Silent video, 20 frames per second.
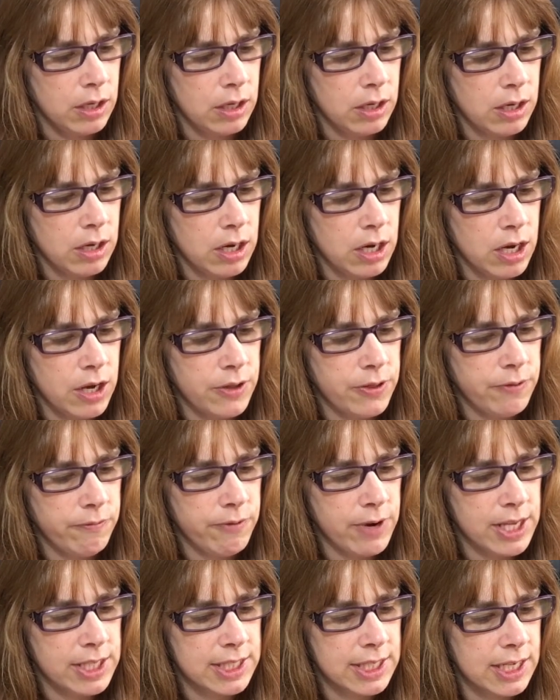Uh, the
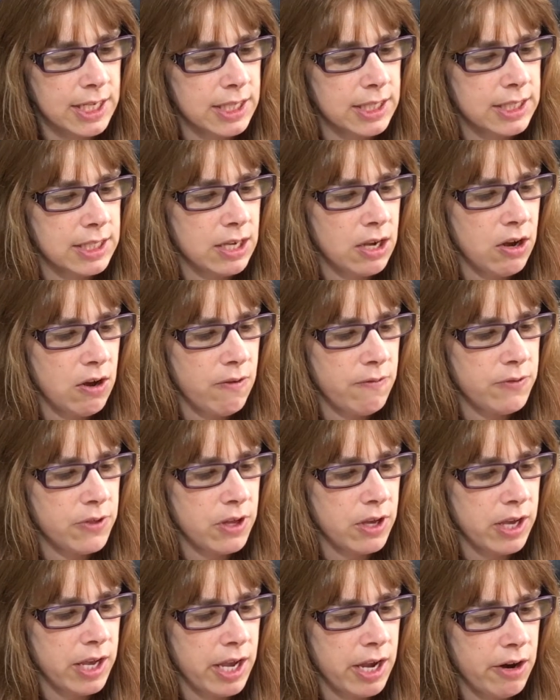residence of
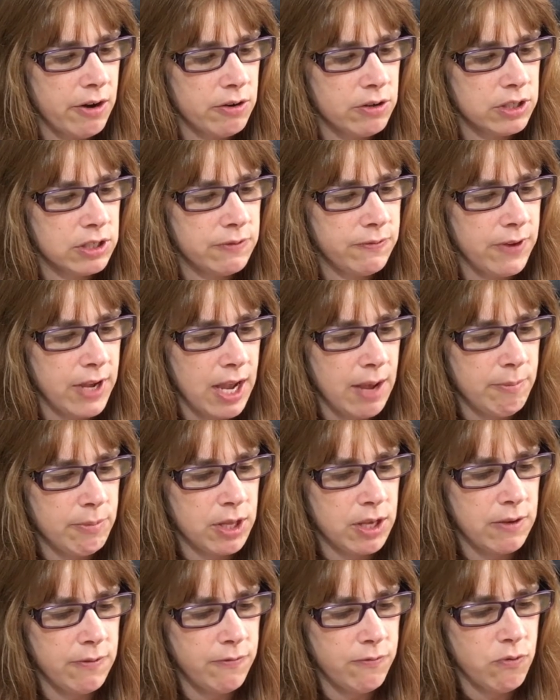the Ayres
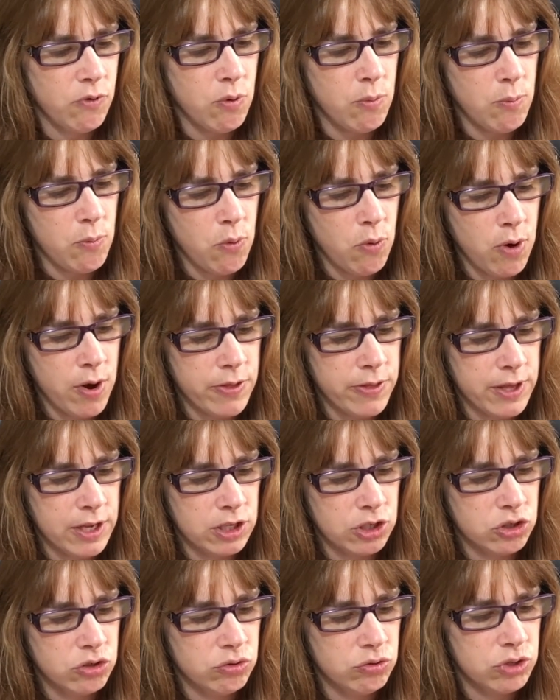family for more
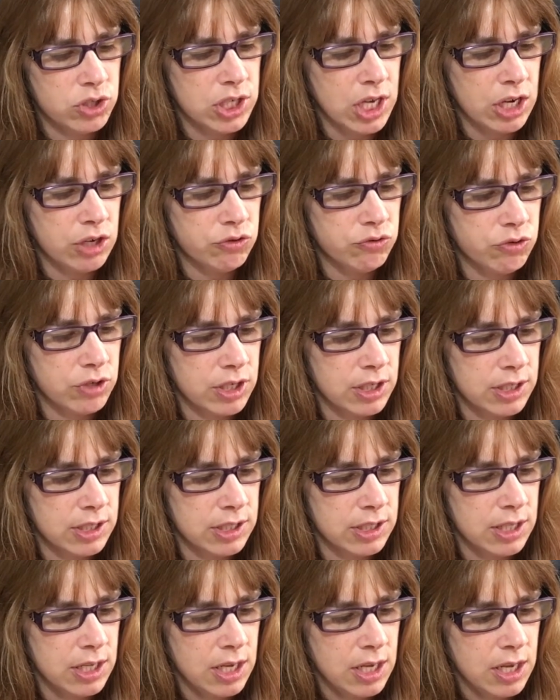than two
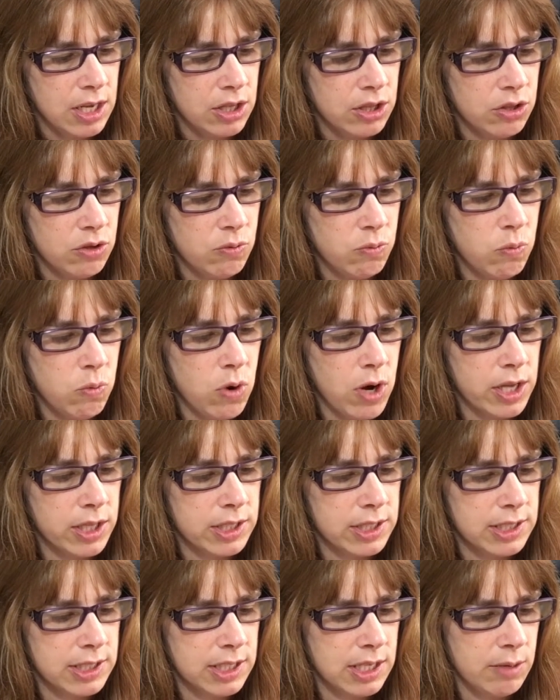centuries, the
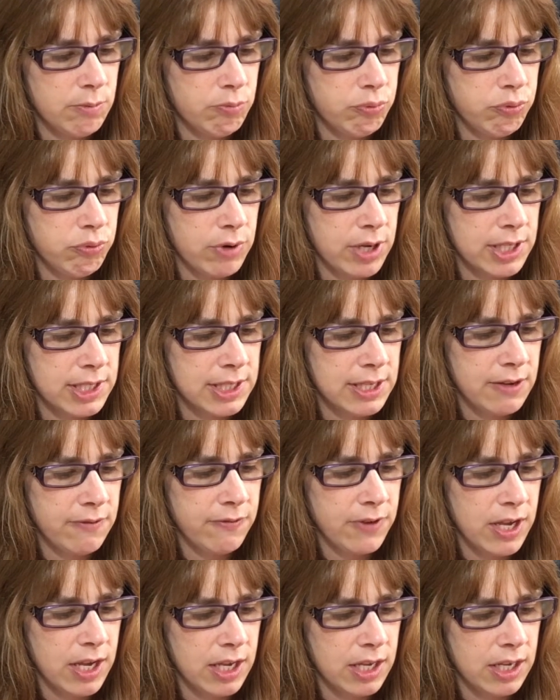once impressive
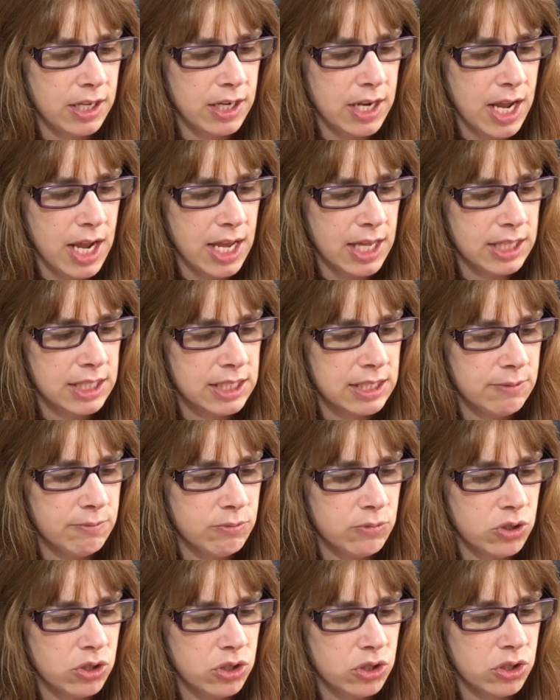and
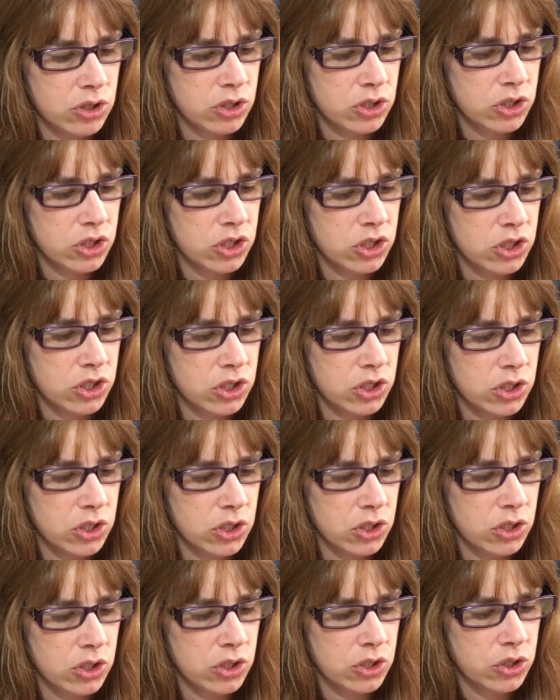handsome
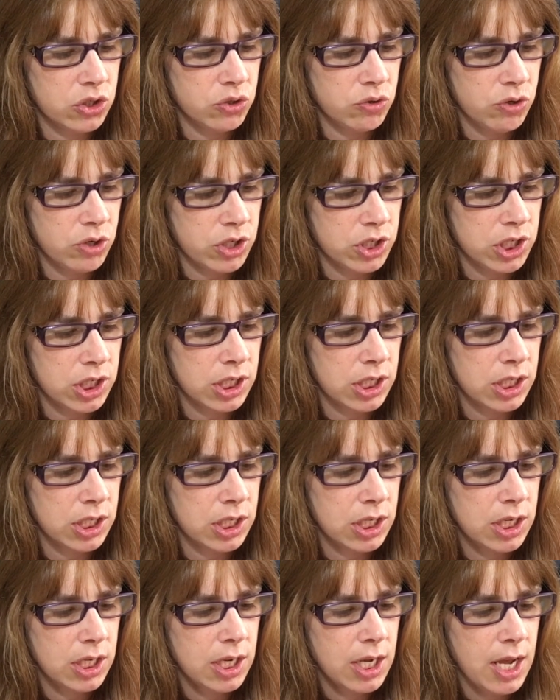Georgian
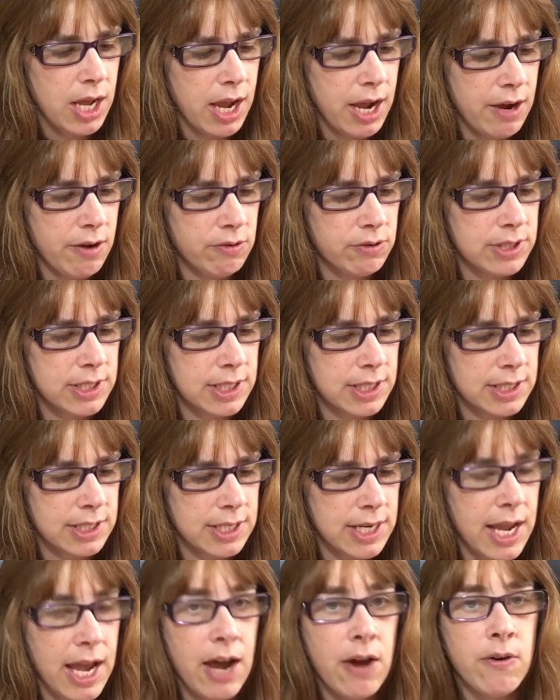house is
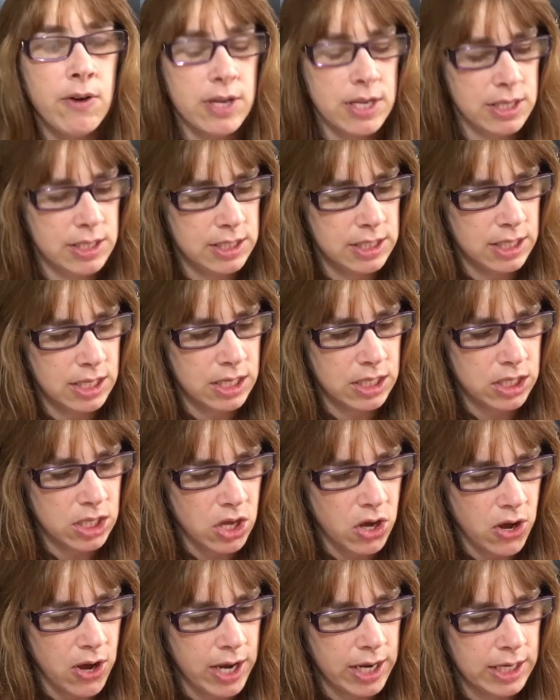now in
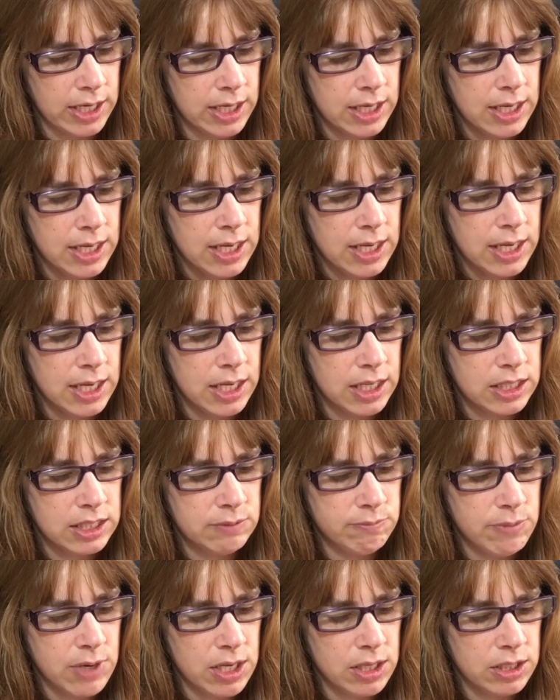decline, its
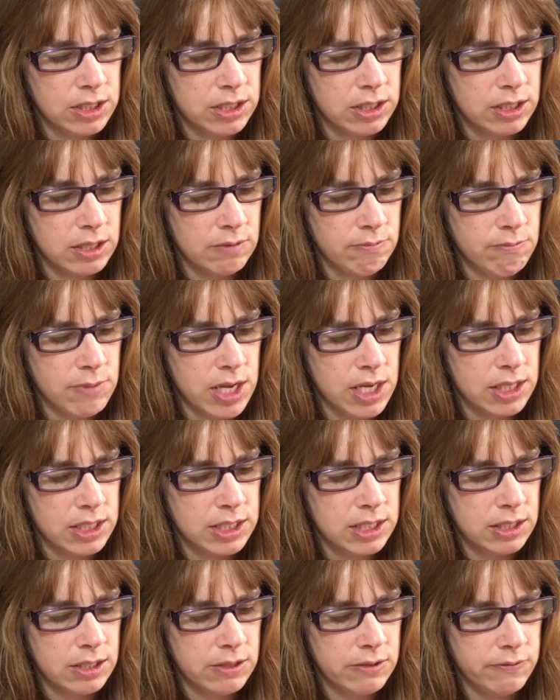mas
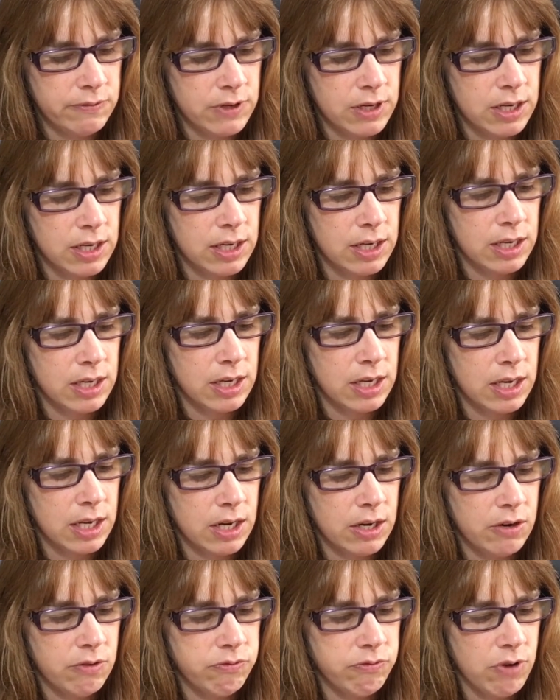masonry
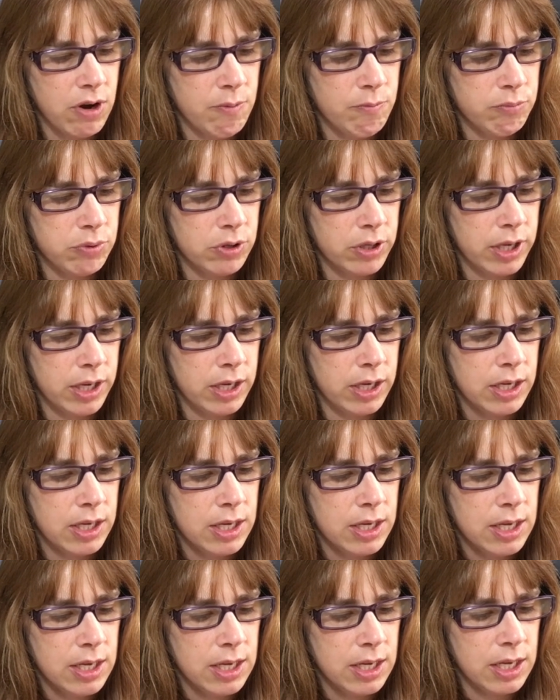crumbling,
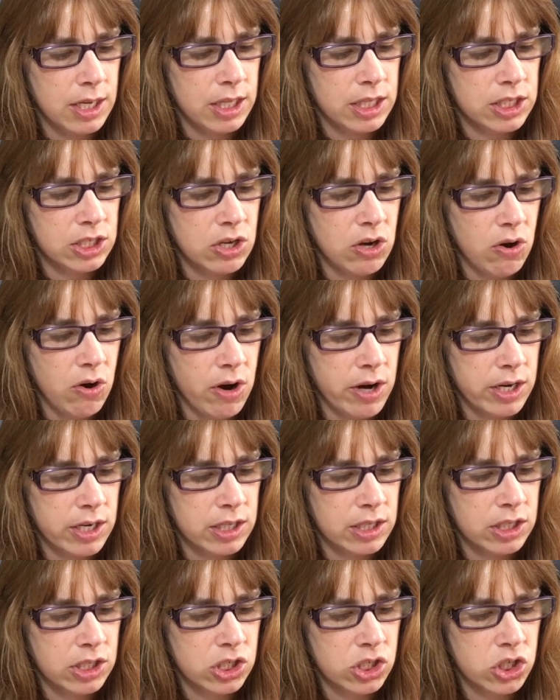its
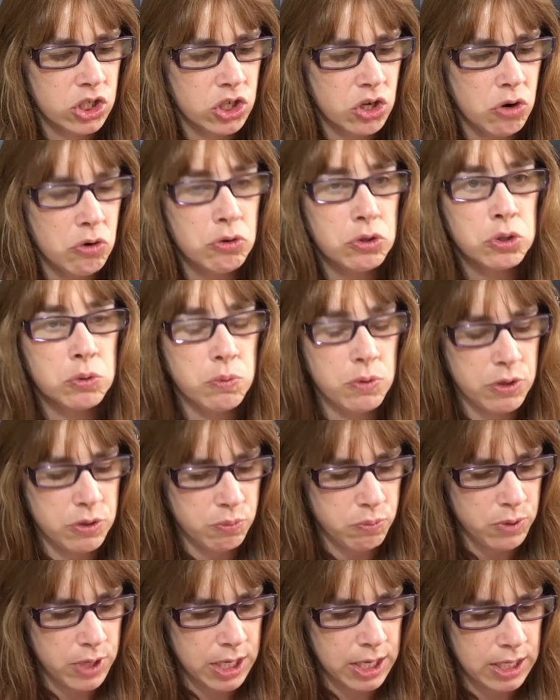gardens choked
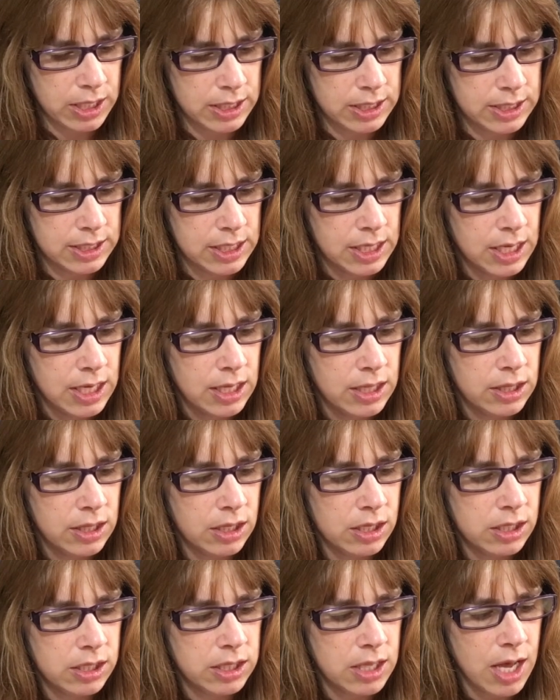with weeds, the
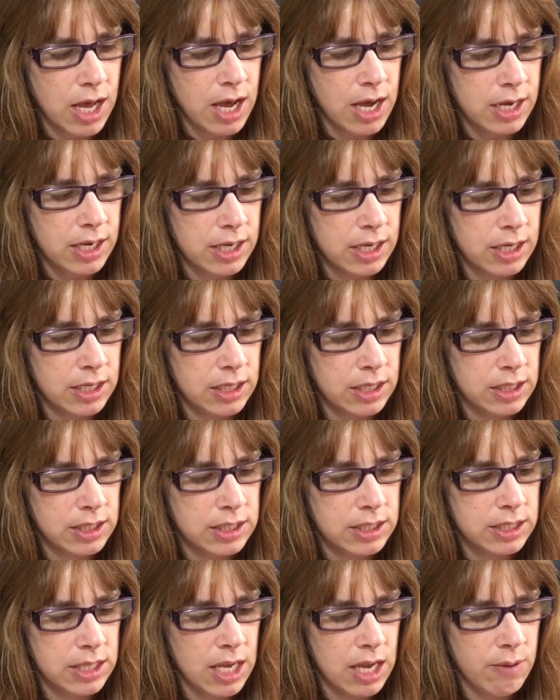clock in its
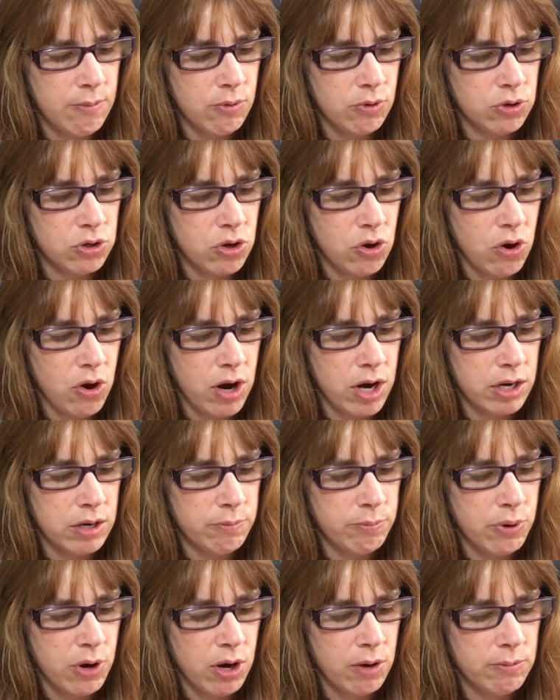stable yard
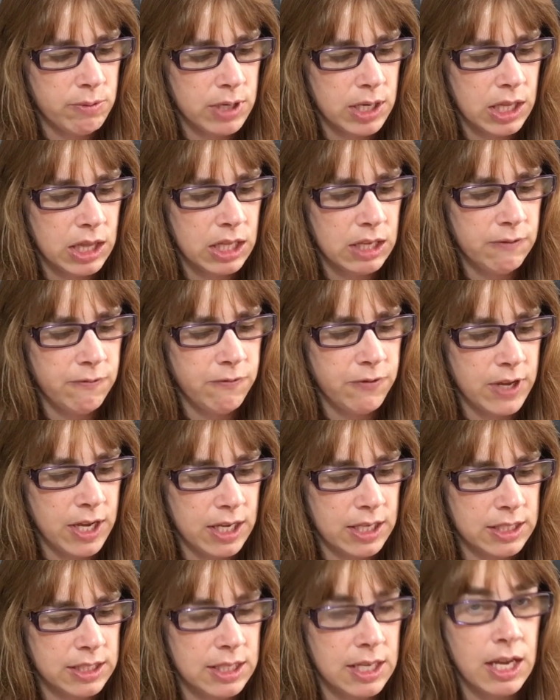permanently
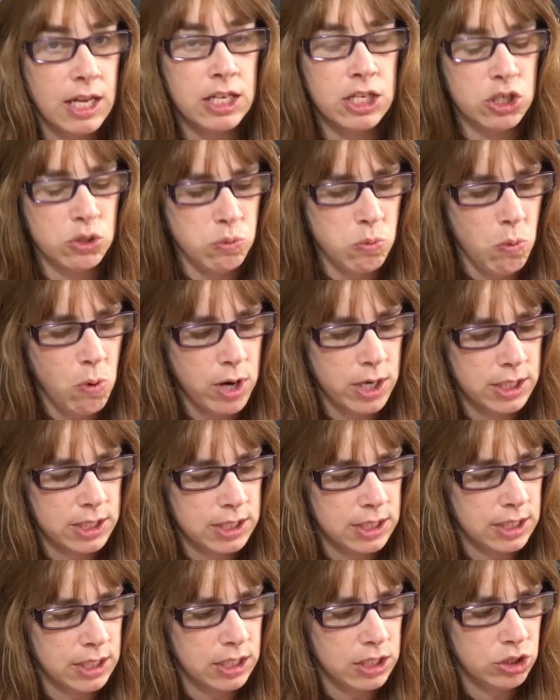fixed at
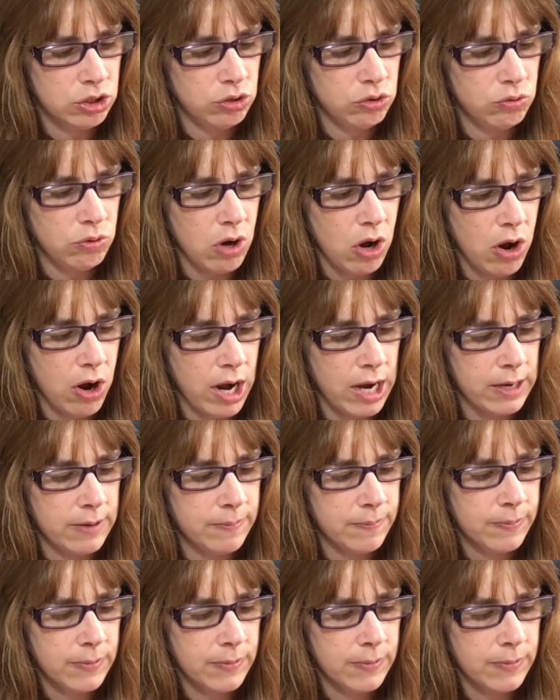twenty-two nine.